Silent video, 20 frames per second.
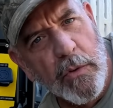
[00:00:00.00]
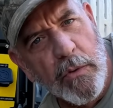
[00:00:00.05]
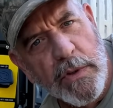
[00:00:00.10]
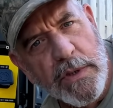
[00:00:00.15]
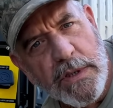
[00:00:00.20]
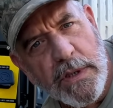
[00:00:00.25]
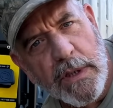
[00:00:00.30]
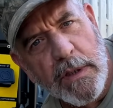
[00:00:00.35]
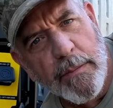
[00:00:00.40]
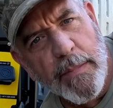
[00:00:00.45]

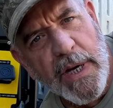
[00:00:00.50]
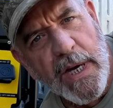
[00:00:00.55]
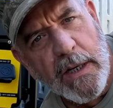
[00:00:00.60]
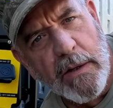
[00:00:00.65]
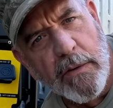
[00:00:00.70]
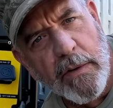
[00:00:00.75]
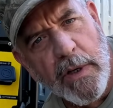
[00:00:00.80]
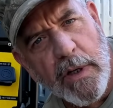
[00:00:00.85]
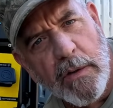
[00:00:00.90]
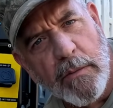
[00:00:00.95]
noise in the
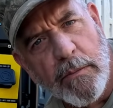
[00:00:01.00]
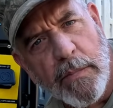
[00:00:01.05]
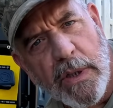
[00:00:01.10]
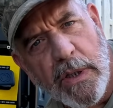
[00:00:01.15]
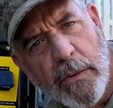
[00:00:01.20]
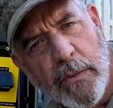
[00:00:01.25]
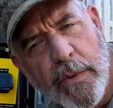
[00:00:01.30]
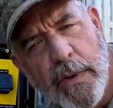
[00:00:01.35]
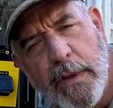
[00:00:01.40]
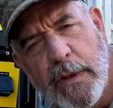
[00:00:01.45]
background,
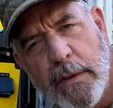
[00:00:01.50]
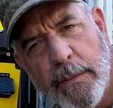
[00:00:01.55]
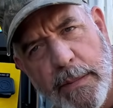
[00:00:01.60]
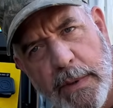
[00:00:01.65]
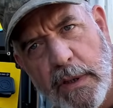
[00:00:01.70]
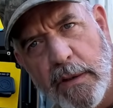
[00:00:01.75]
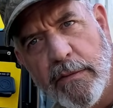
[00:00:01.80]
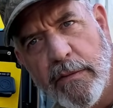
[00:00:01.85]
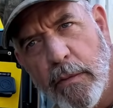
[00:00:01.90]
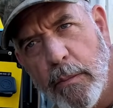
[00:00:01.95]
but we're in the
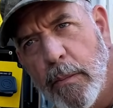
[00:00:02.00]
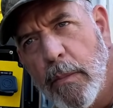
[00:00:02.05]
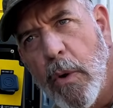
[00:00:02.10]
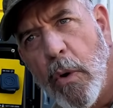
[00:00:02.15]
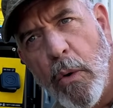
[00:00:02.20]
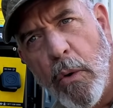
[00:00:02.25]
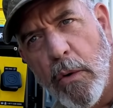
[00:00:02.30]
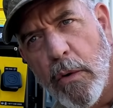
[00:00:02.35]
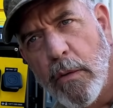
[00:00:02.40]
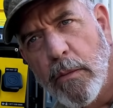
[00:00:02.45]
middle of a
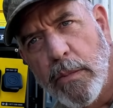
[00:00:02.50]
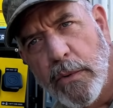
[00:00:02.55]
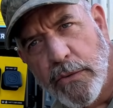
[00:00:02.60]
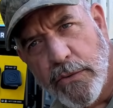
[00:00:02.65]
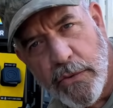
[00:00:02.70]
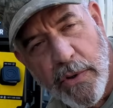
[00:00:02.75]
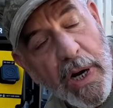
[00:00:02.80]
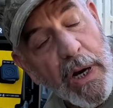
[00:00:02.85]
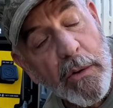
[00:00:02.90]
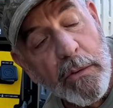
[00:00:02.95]
horrible
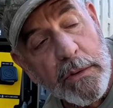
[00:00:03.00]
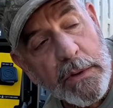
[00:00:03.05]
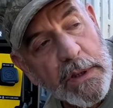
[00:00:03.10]
drought.